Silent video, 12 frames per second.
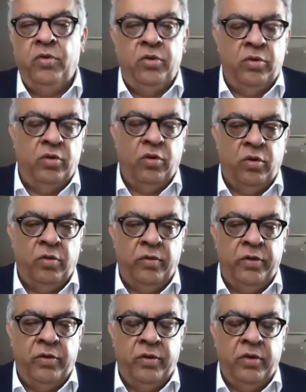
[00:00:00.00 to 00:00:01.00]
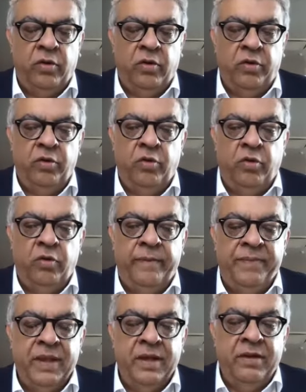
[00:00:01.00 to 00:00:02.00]

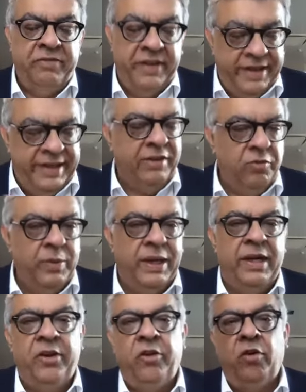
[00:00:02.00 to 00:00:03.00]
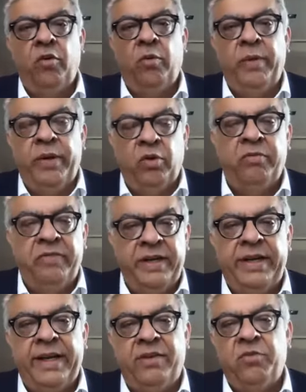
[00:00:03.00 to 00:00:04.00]
know fintechs well, and we know
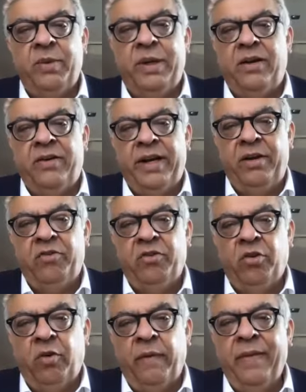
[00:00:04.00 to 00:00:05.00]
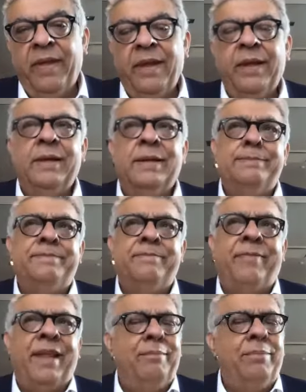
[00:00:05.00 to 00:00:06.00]
fintechs well, right? So,
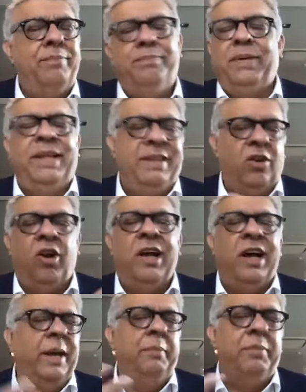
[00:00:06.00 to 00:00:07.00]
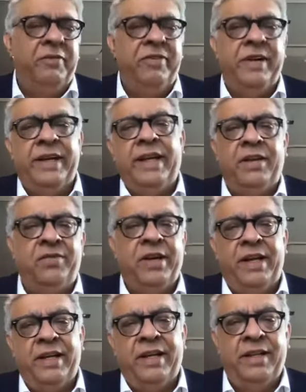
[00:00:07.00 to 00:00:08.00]
but there's a lot of hype in fintechs,
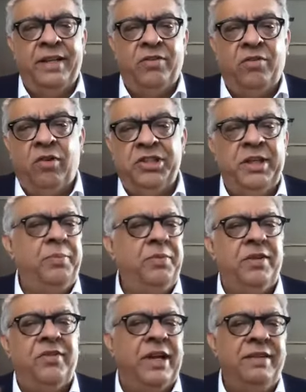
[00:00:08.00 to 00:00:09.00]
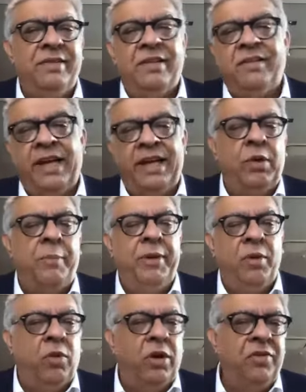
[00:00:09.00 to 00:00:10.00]
right? And there's all shapes and sizes, right? I
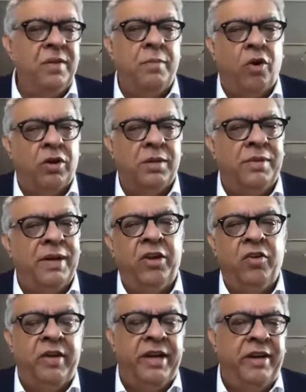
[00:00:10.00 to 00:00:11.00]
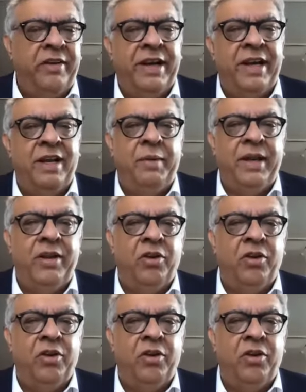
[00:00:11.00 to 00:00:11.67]
mean, what's the bottom line on it, right? I mean,